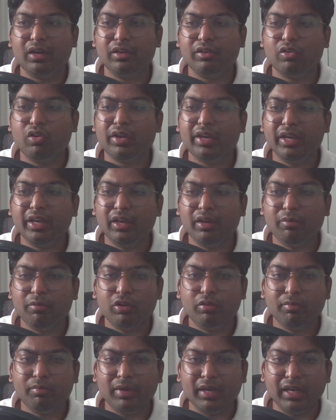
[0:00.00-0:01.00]
talking
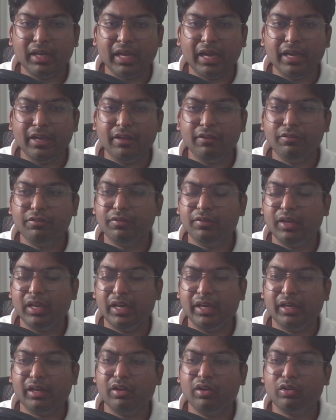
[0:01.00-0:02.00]
about my life,
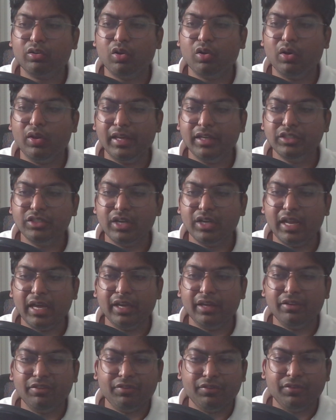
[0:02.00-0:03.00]
like college
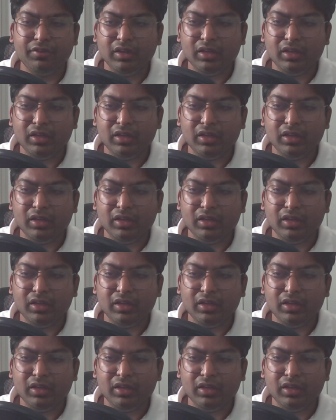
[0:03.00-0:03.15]
life.